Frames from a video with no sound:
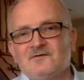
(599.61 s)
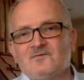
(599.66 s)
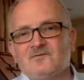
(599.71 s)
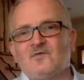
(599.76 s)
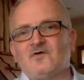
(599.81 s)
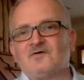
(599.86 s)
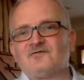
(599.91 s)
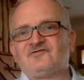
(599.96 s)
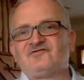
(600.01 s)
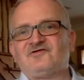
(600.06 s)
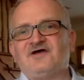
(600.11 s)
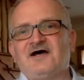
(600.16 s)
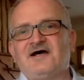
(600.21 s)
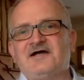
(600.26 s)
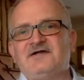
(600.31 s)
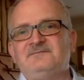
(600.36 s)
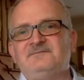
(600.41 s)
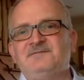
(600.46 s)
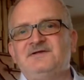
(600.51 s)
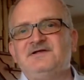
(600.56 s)
one
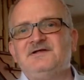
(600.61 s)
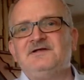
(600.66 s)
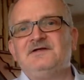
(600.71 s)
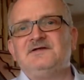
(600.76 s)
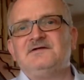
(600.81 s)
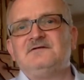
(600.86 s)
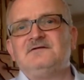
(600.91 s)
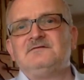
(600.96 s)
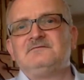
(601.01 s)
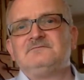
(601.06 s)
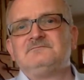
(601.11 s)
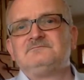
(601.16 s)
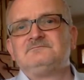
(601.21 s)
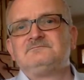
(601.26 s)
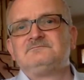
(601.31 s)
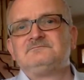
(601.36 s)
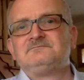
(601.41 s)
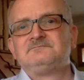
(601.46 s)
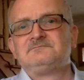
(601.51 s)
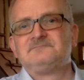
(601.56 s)
side being
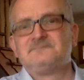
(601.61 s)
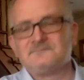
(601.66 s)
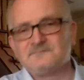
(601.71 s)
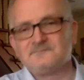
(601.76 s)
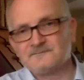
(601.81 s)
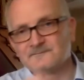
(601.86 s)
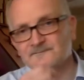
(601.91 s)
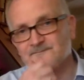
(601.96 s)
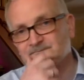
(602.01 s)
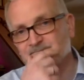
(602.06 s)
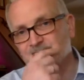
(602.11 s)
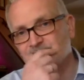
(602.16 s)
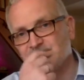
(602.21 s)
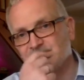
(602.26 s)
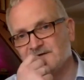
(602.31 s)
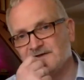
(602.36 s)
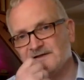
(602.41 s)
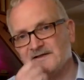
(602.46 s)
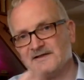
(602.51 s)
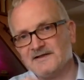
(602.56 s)

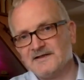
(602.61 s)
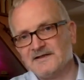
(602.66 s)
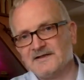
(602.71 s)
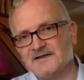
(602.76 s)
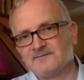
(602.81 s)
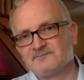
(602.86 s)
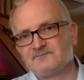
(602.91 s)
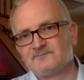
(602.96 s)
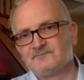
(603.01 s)
a